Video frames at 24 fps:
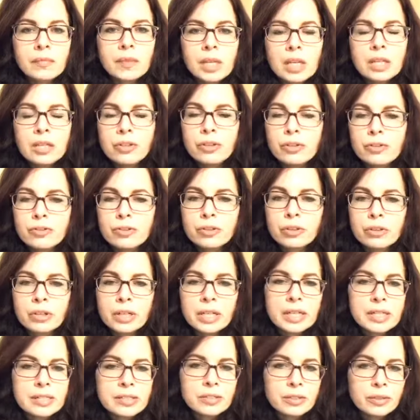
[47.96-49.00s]
your
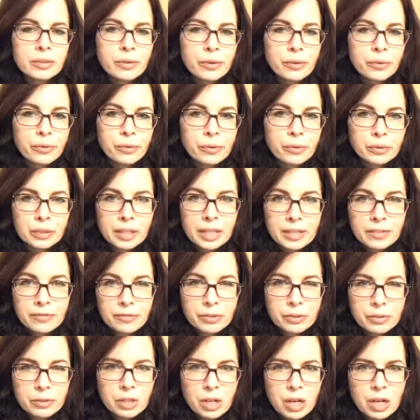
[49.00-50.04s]
journey as you go through life,
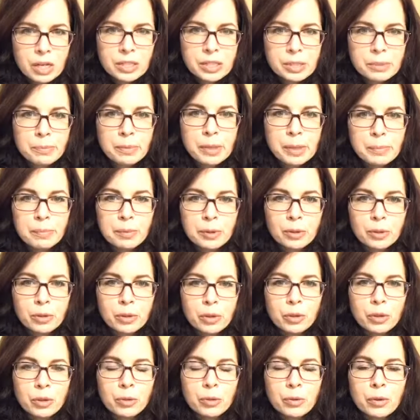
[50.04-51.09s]
you talk to people
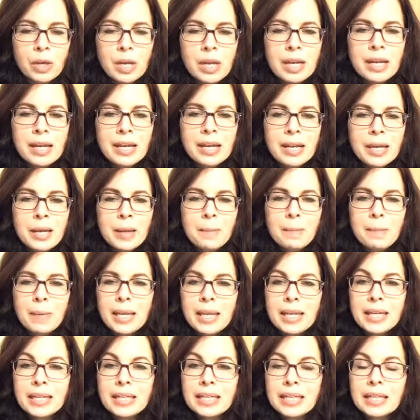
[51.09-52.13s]
who
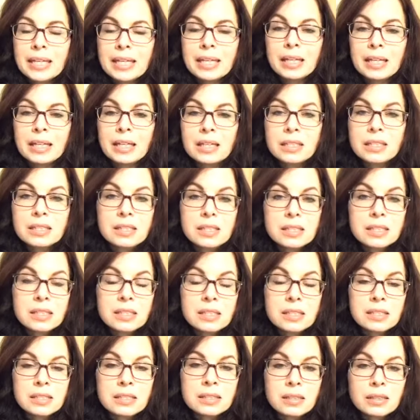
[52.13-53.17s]
make an
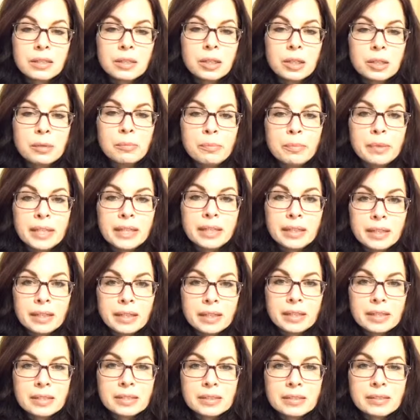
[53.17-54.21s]
instant,
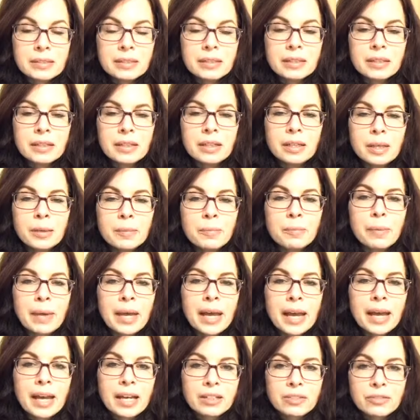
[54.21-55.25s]
immediate,
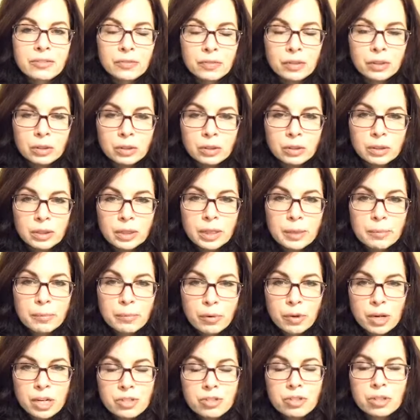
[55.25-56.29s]
impactful
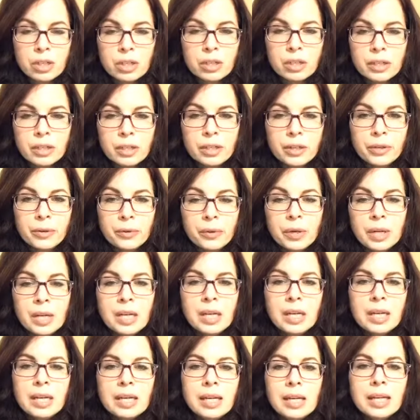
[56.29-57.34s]
impression on you.
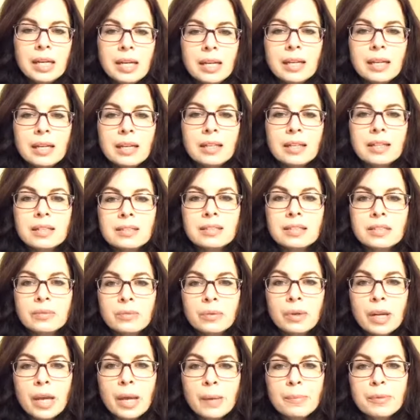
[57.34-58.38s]
And this is
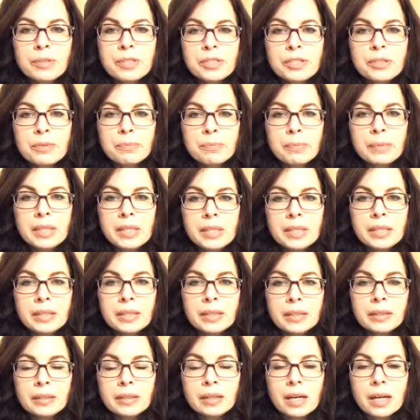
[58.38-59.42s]
what happened to
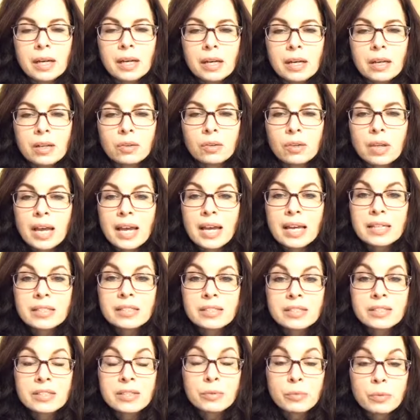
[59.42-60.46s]
me
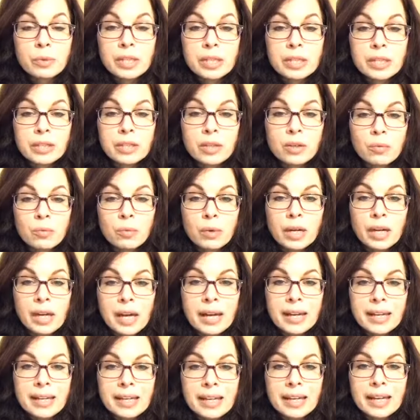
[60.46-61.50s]
last week when
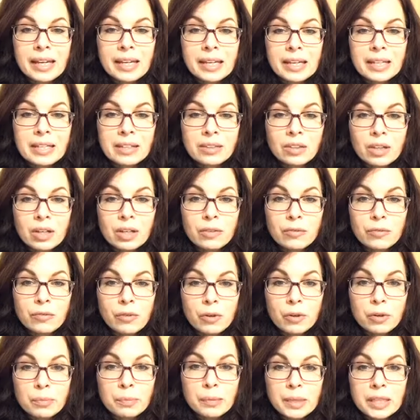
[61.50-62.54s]
I had Elon
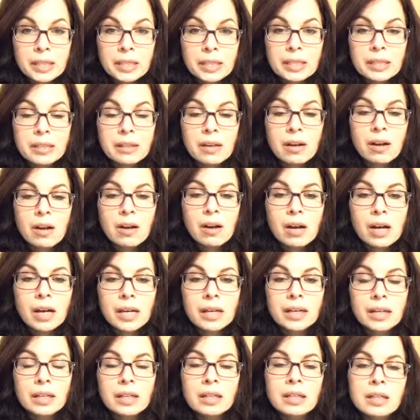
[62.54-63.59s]
Ferdman
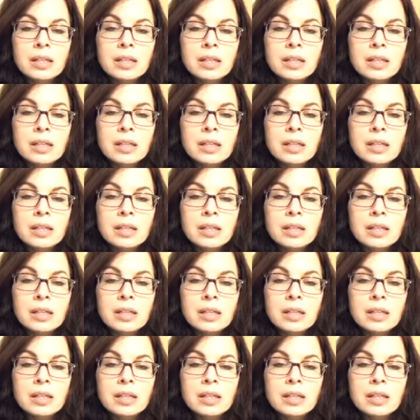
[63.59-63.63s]
on.